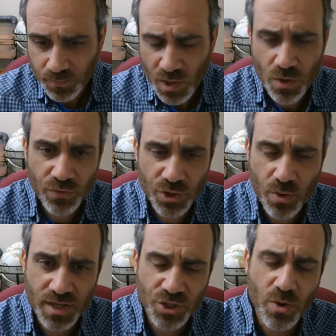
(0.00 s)

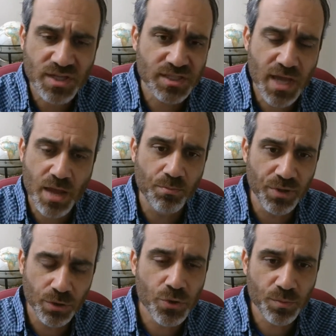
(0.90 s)
The U.S. debt
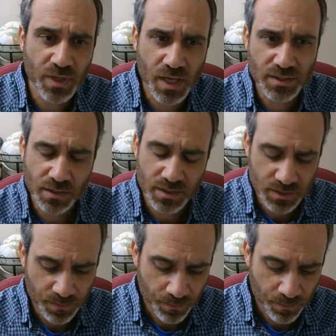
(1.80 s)
ballooned because of this.